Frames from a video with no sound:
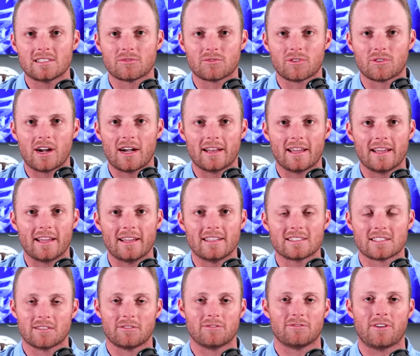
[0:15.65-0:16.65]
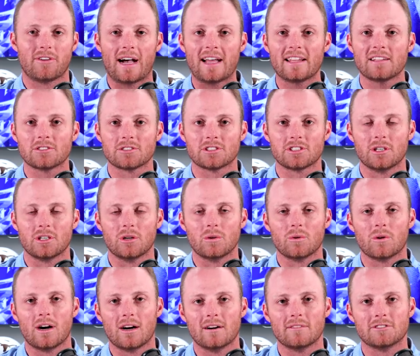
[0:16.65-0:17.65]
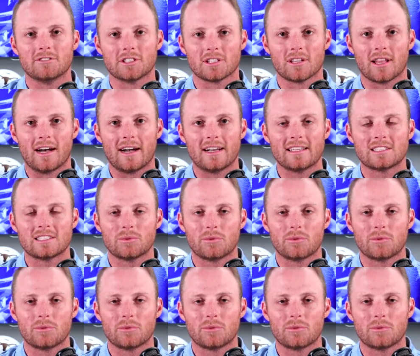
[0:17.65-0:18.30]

It's Friday. It's the final show of July,